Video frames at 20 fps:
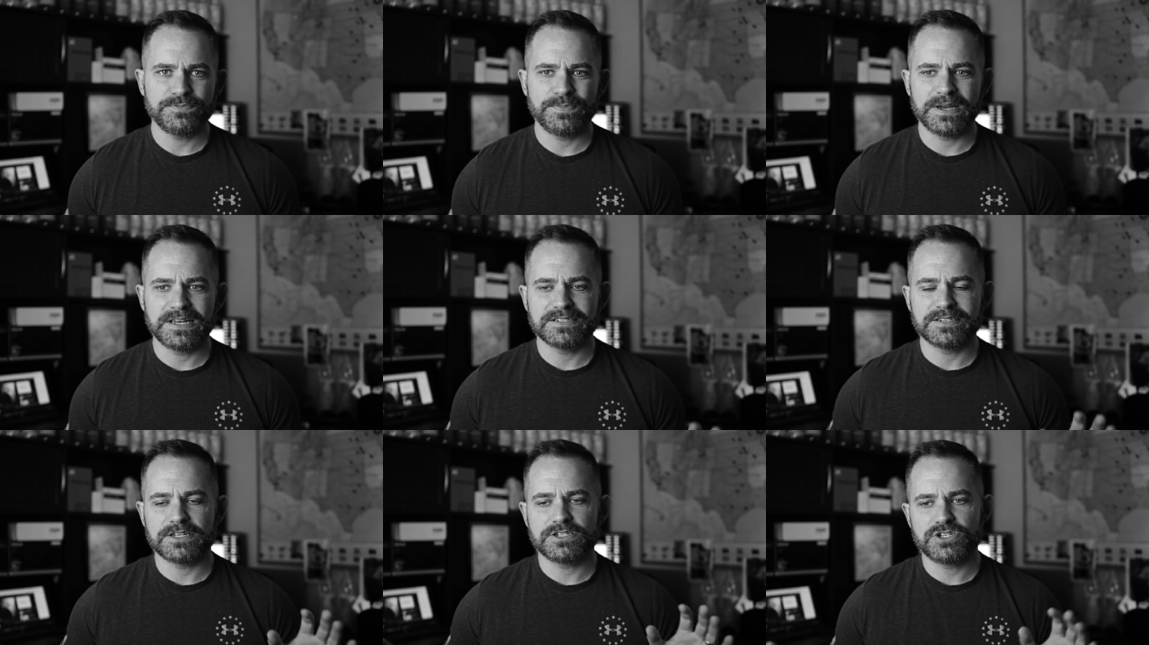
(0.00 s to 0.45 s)

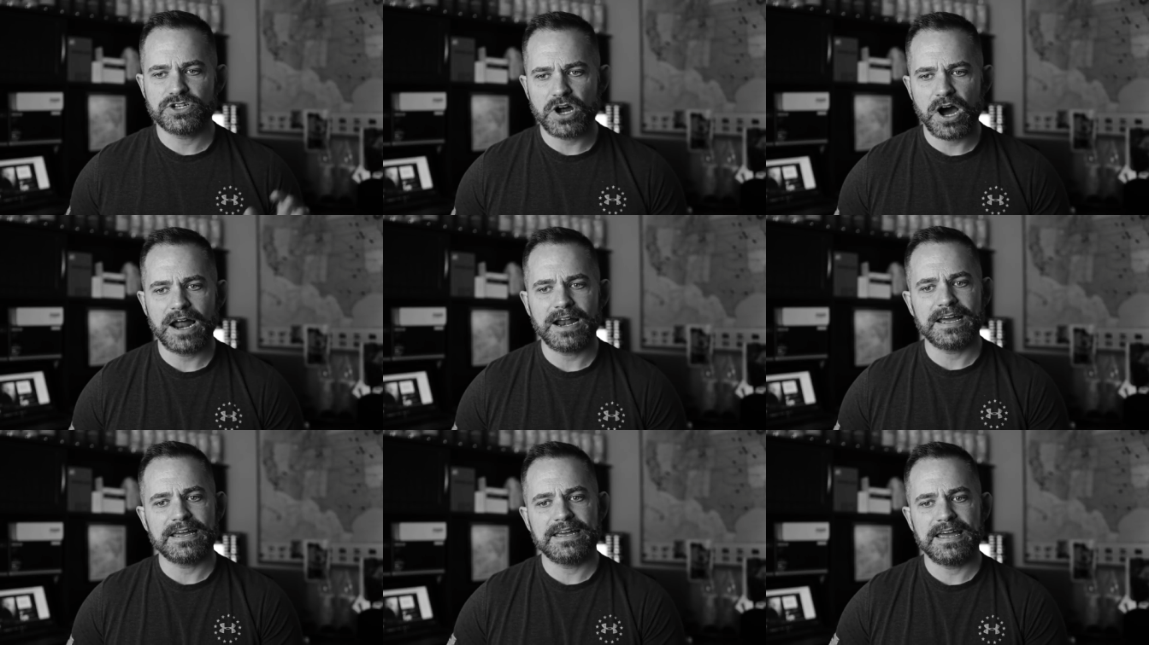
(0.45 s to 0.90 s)
because it's
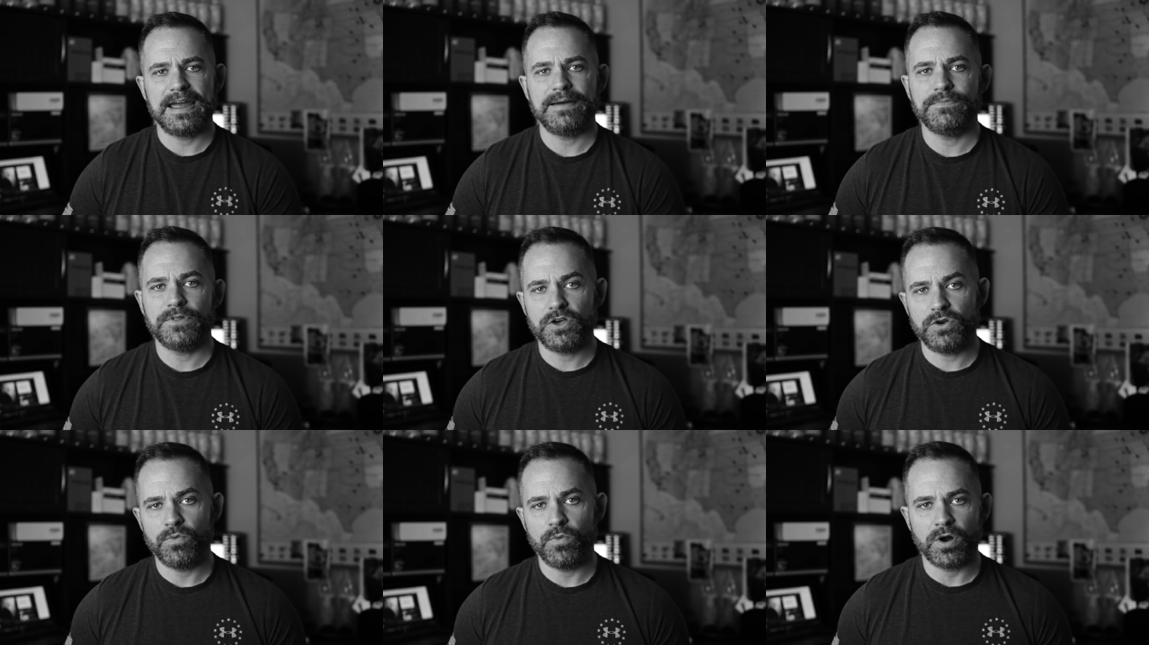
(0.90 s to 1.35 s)
not a game
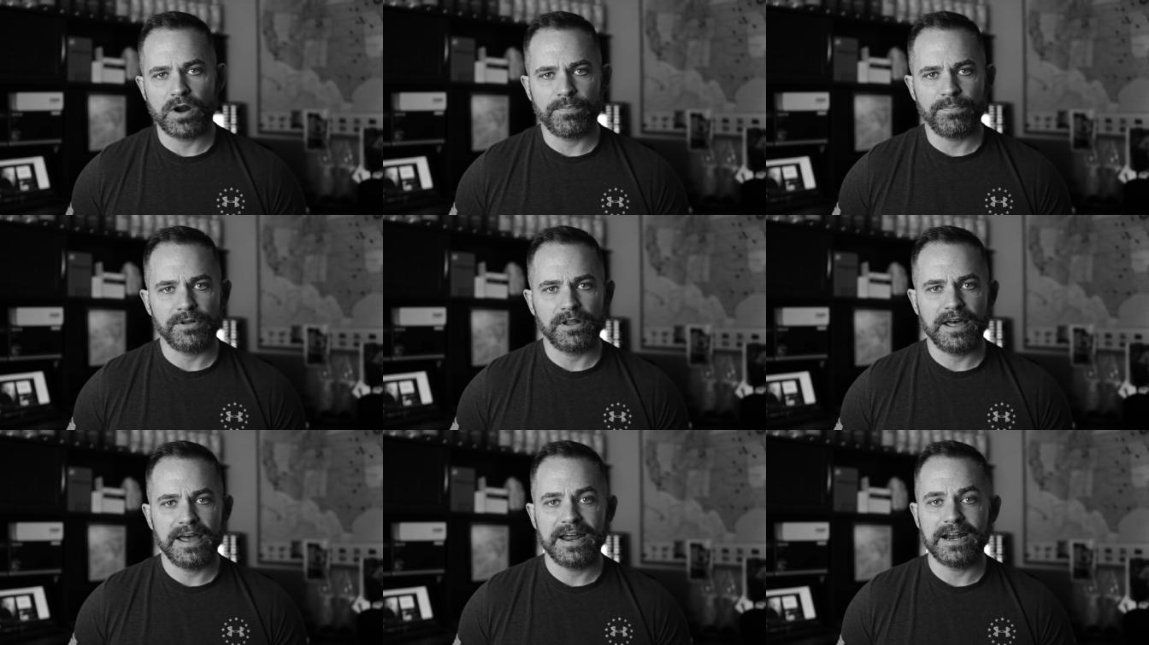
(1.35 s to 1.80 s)
that you want
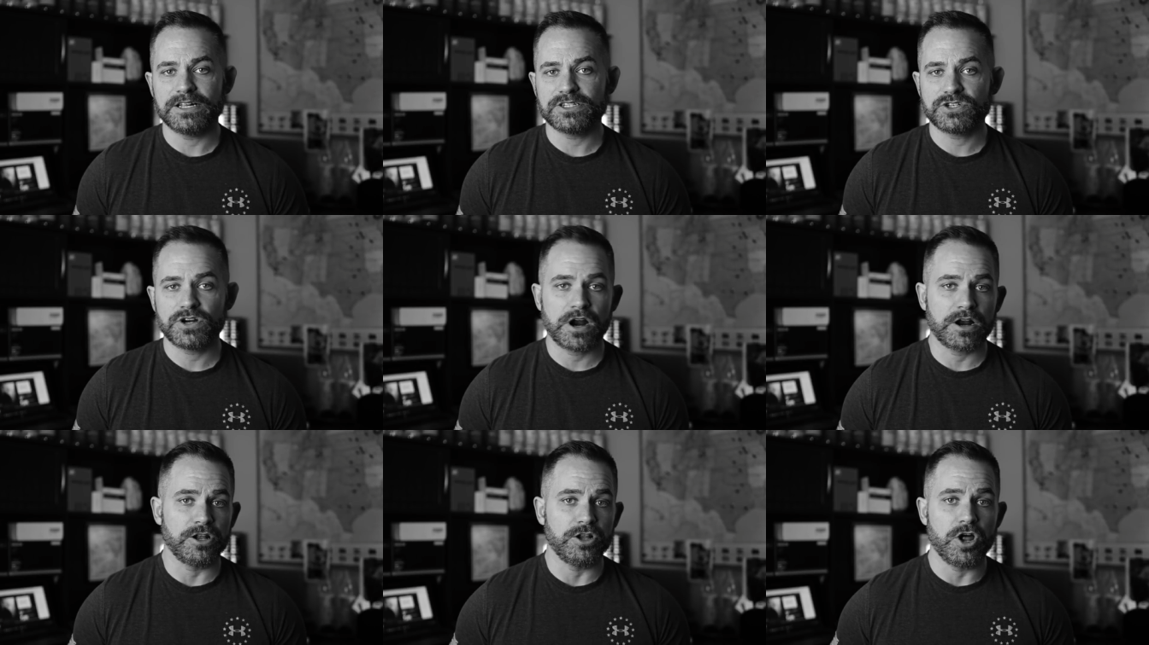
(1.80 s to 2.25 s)
to play, and it's
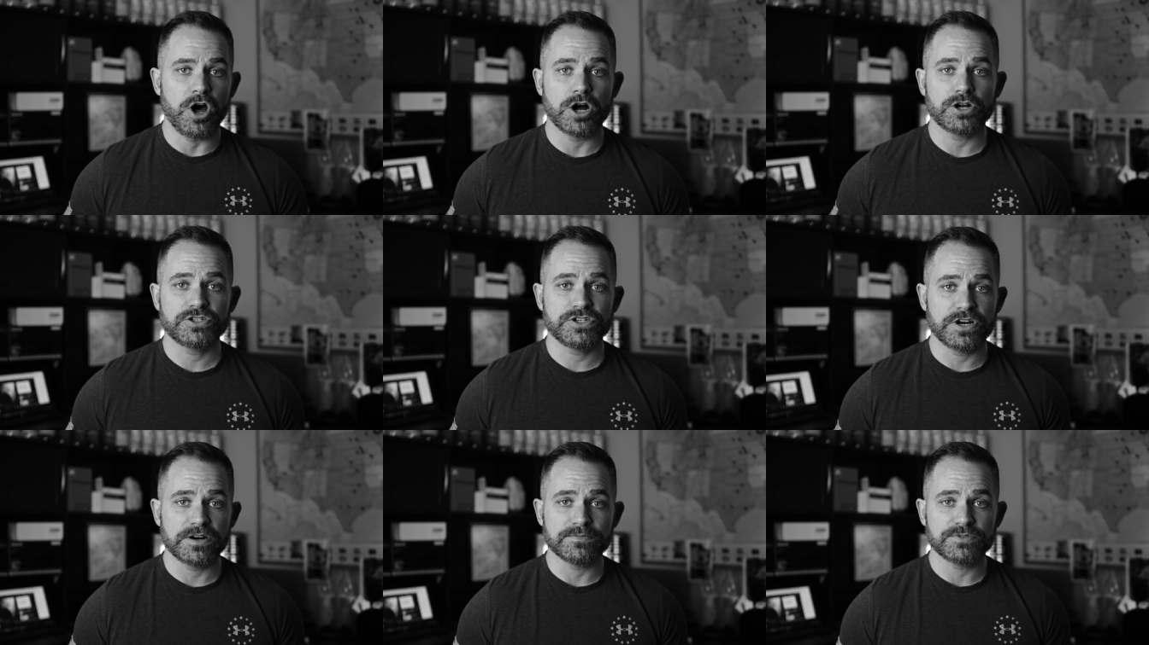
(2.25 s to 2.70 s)
not a
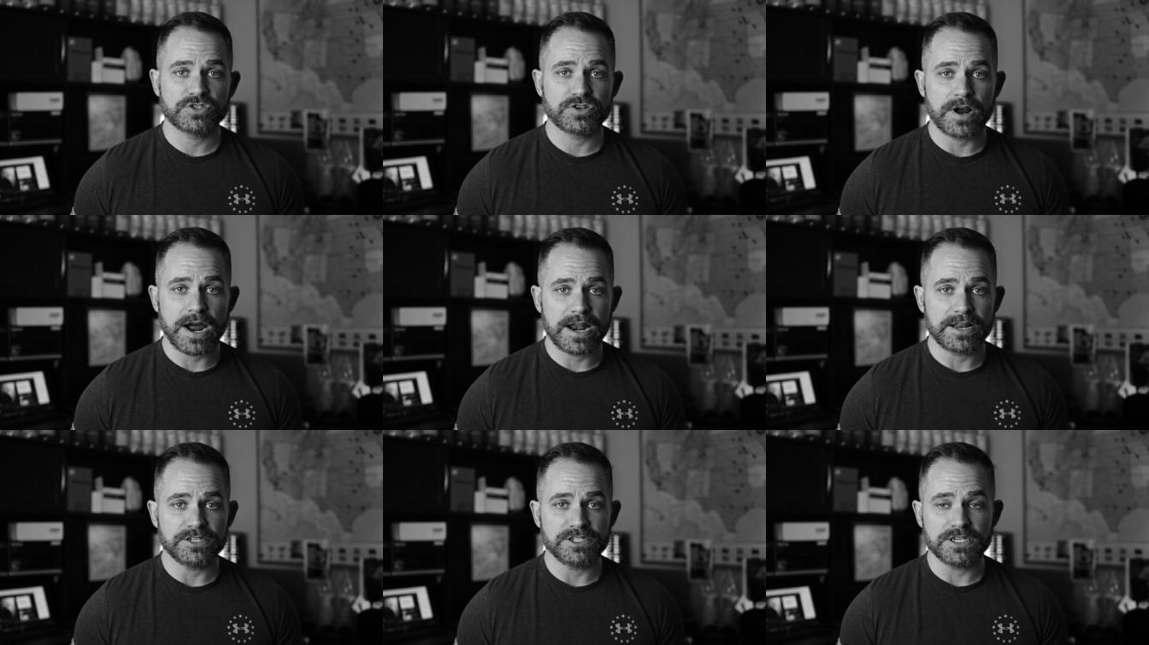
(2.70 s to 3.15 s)
long-term
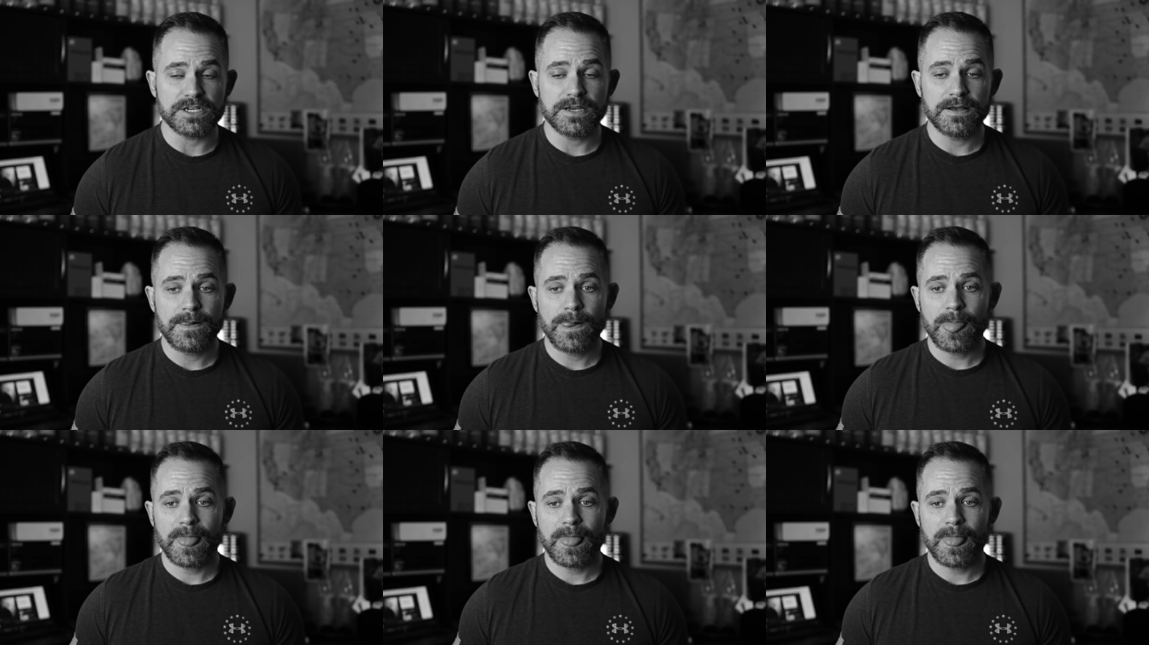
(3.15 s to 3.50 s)
strategy.